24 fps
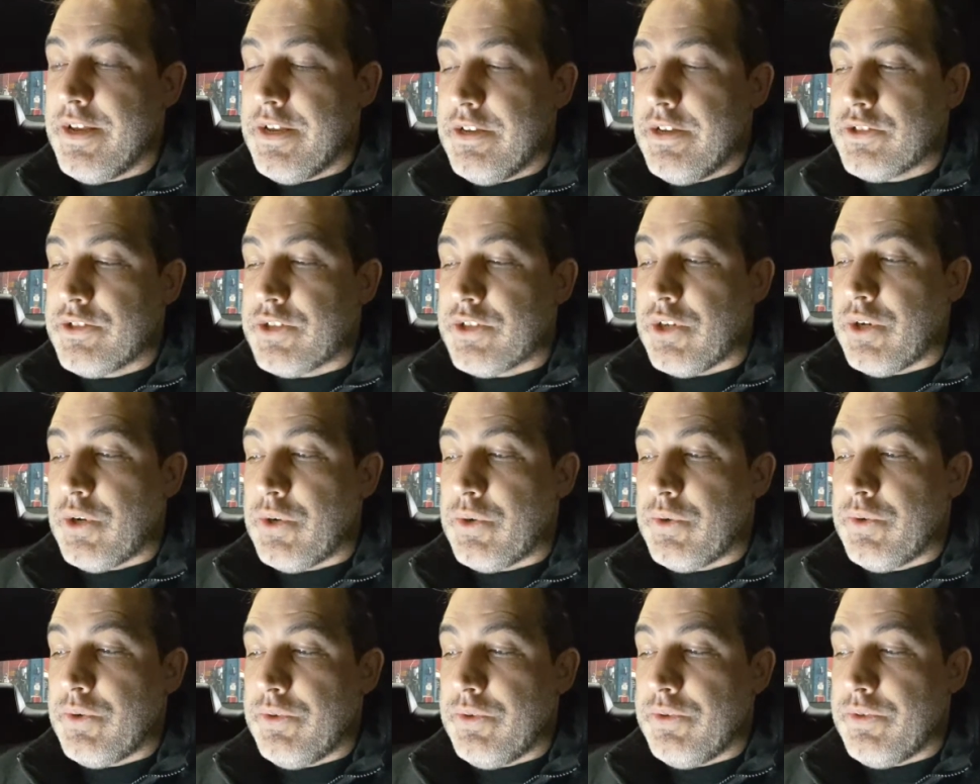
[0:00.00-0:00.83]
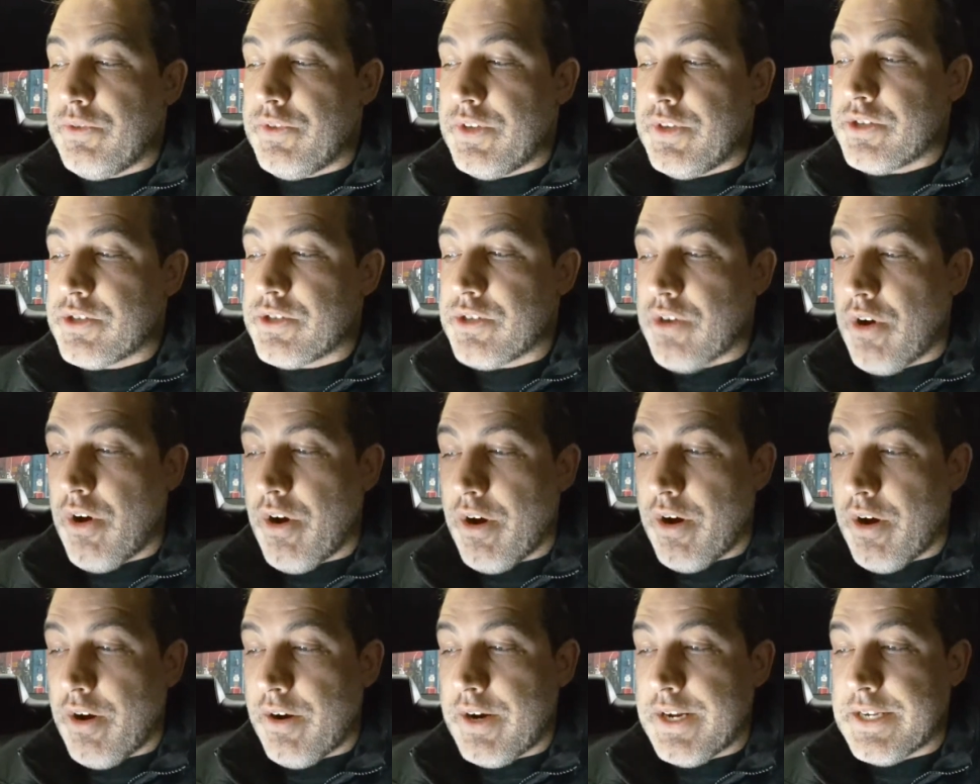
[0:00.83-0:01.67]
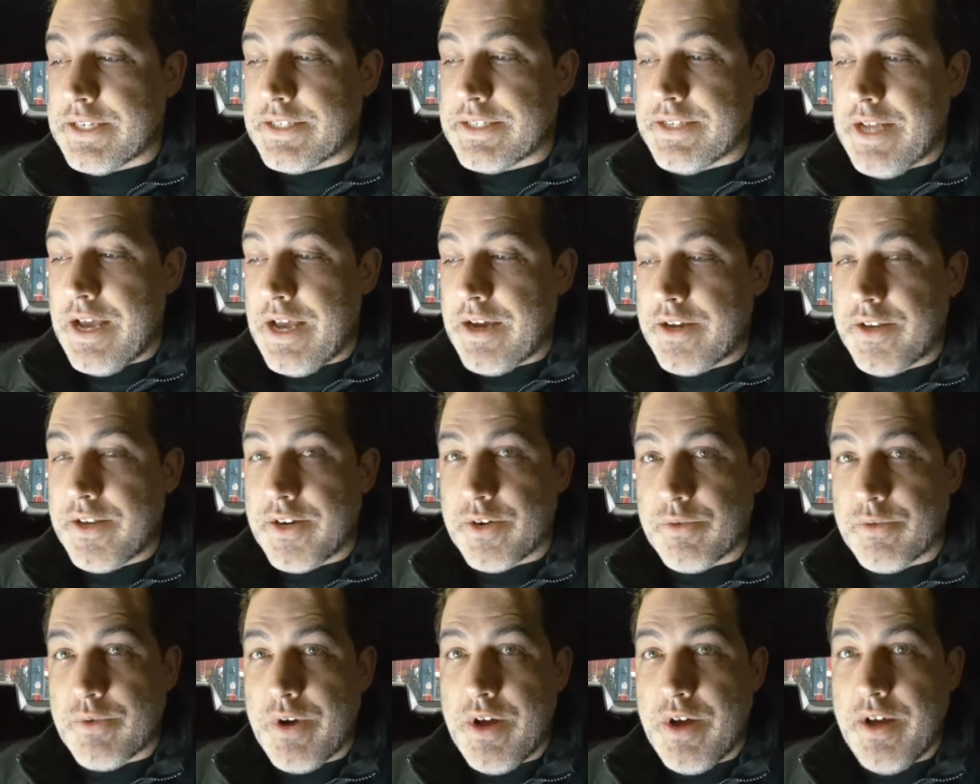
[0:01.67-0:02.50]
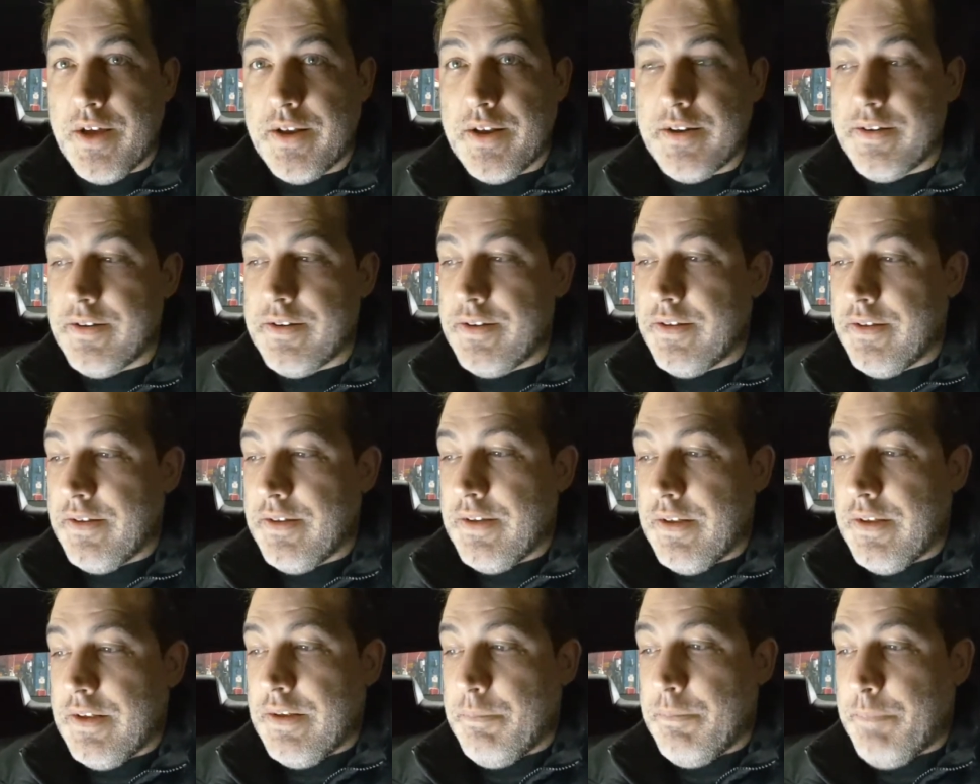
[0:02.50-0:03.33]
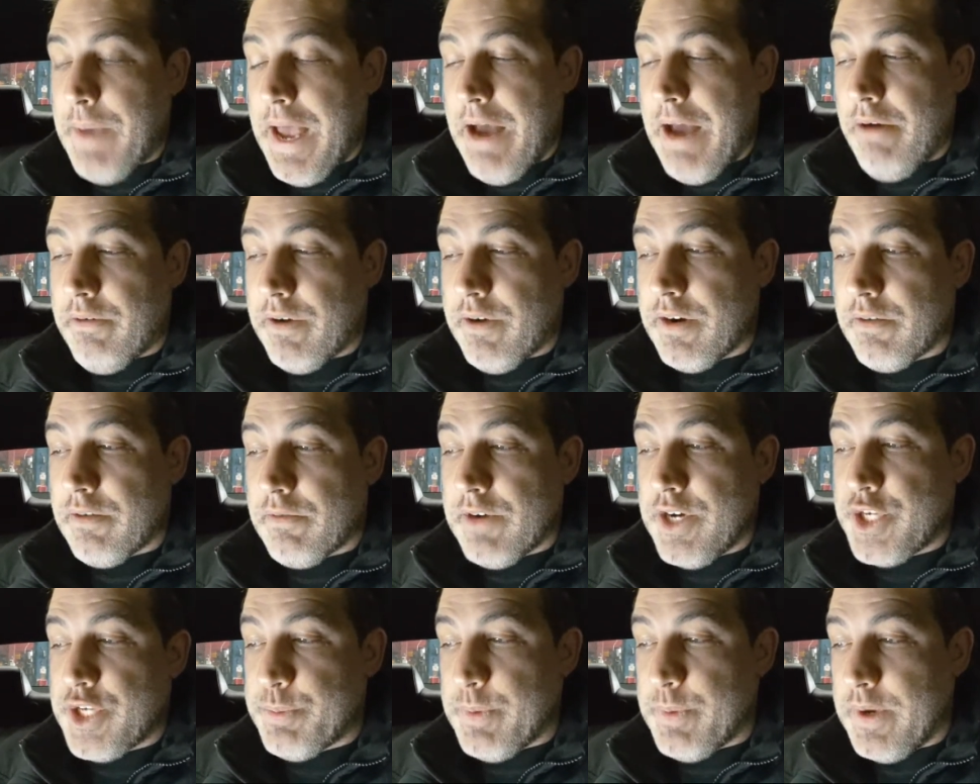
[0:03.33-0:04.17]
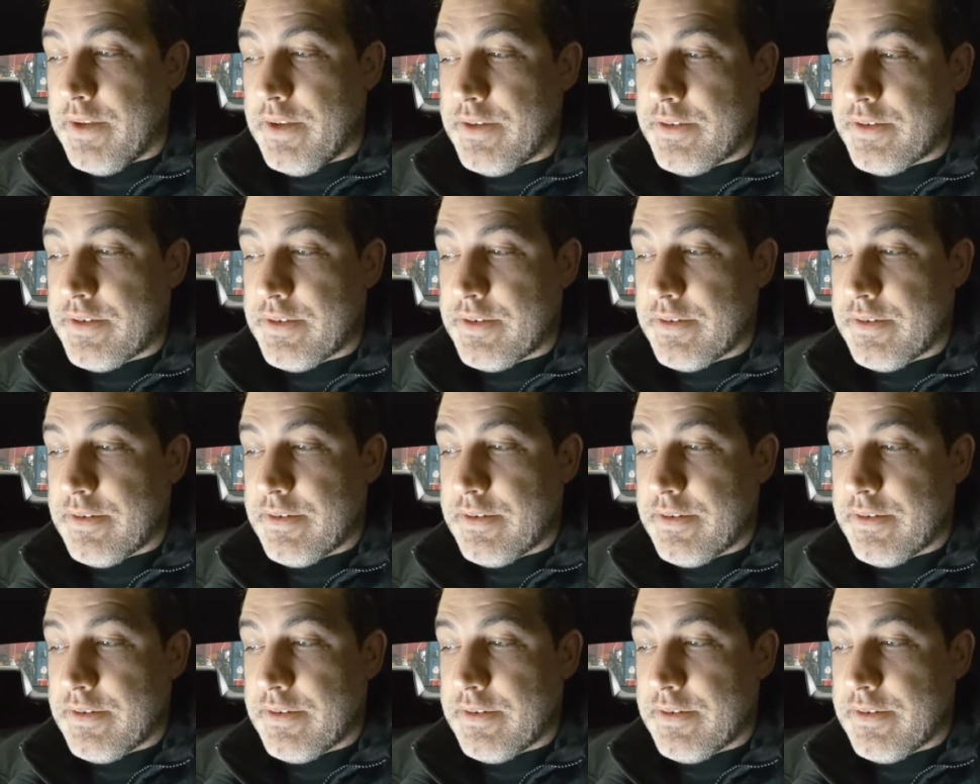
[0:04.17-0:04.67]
So this car is not going to run power enrichment,